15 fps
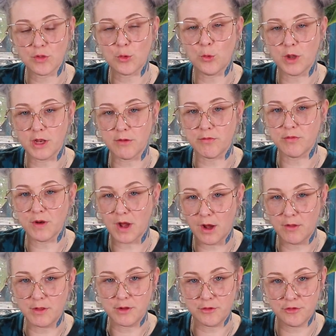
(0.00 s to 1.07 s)
the queen of
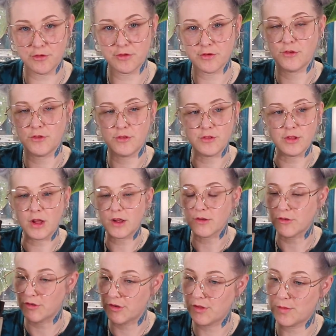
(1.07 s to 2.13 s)
knowledge. She's
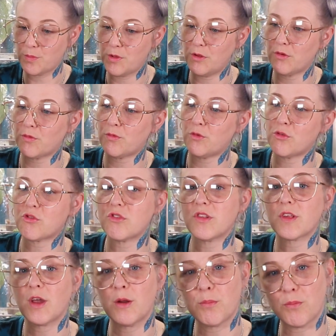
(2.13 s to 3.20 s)
not just beautiful,
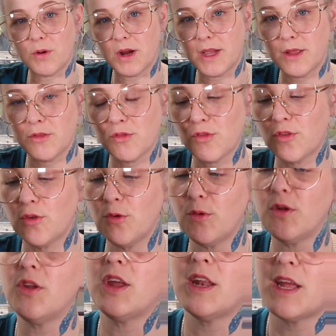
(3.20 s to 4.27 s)
she's got brains too,
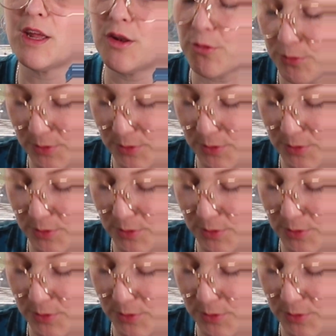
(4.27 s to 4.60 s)
and you need to